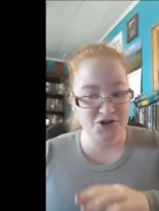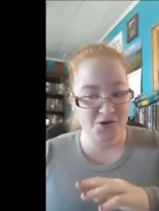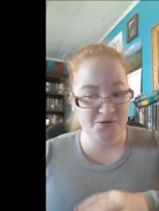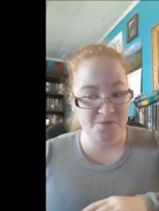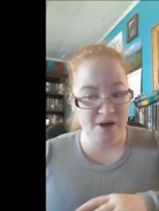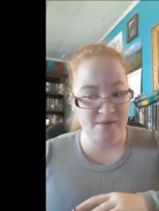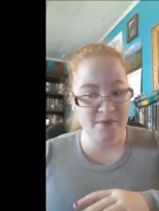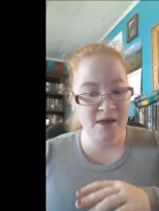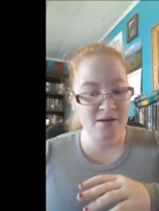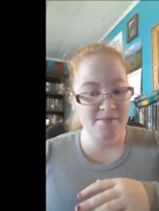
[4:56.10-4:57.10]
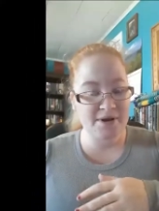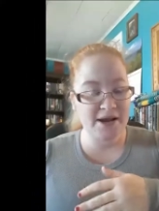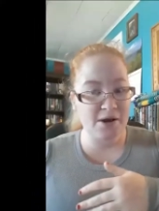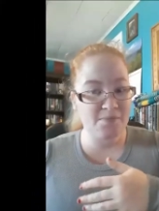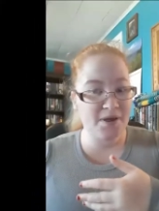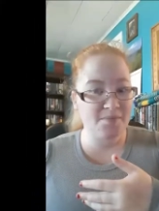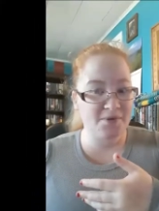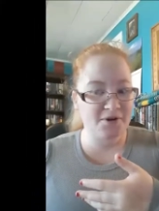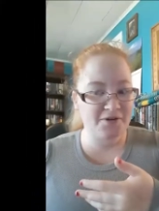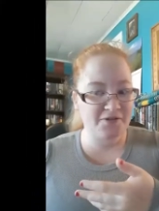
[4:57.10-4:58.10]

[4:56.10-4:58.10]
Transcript: Joe's mom, but now people are